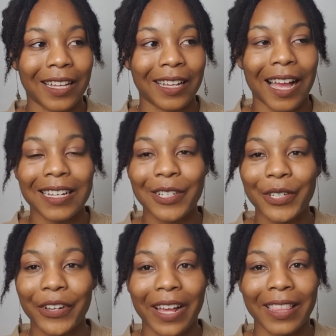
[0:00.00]
I don't
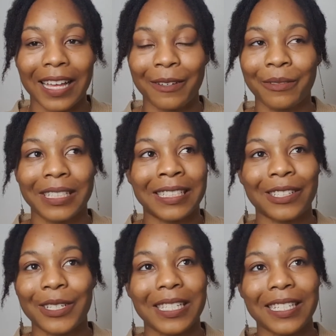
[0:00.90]
know,
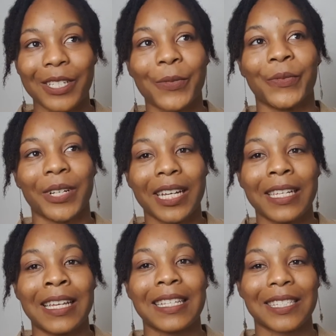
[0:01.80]
those things just
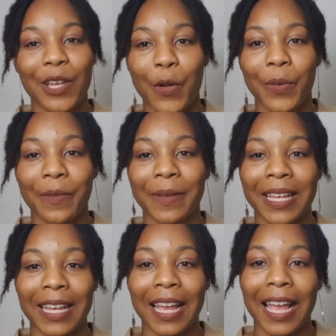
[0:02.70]
really stuck with
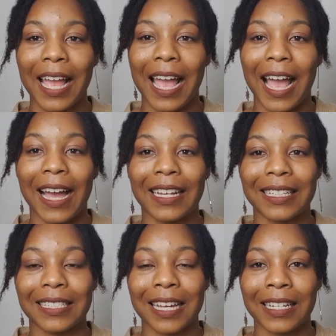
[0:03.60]
me, and
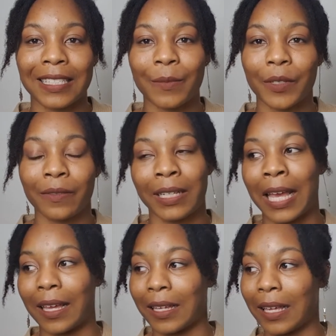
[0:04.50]
it's like I seem to
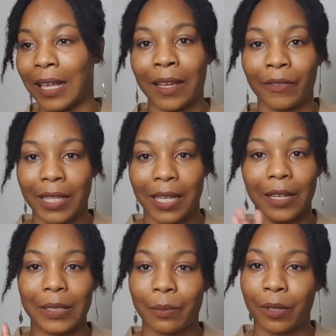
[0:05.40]
forget everything
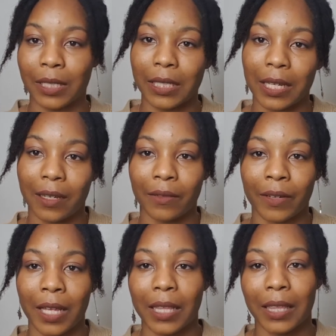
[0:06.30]
else positive
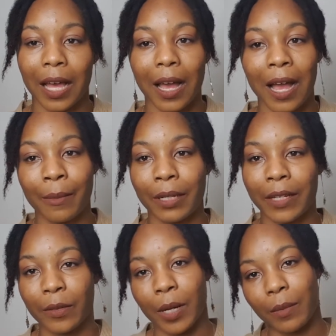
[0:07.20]
that I
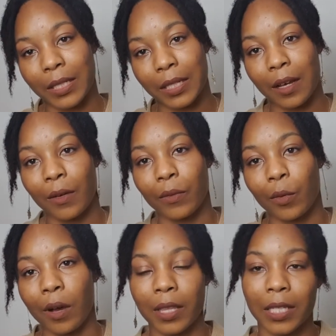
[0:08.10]
believed about myself
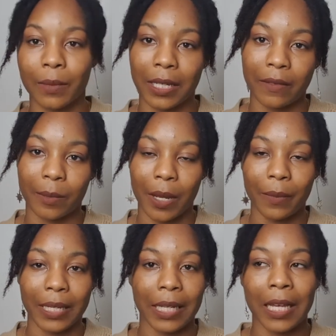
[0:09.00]
or others believed about
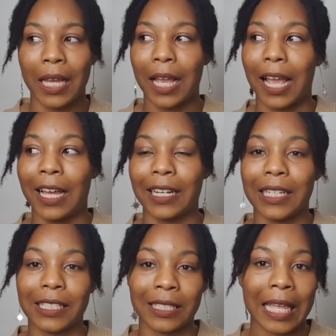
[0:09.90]
me, and I
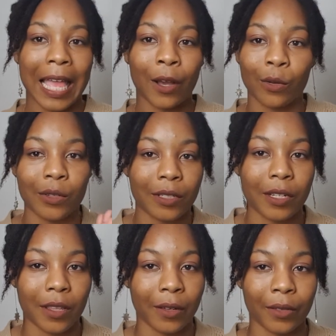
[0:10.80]
just held on to
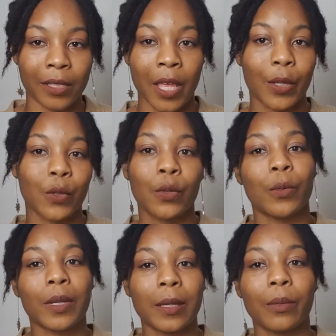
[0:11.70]
those two
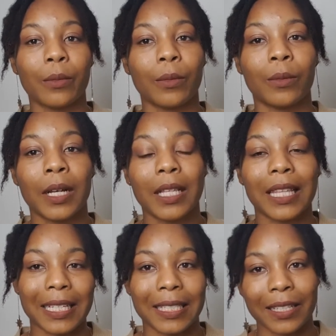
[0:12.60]
people
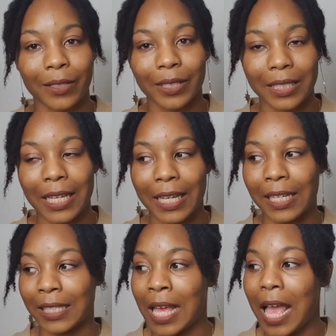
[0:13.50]
that said those
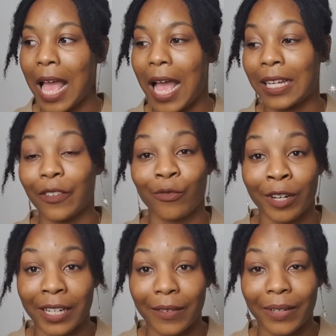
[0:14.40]
things, and it
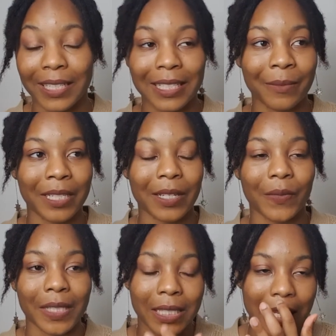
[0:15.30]
really affected my
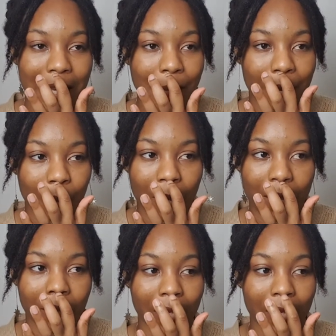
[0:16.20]
self-esteem and whatever.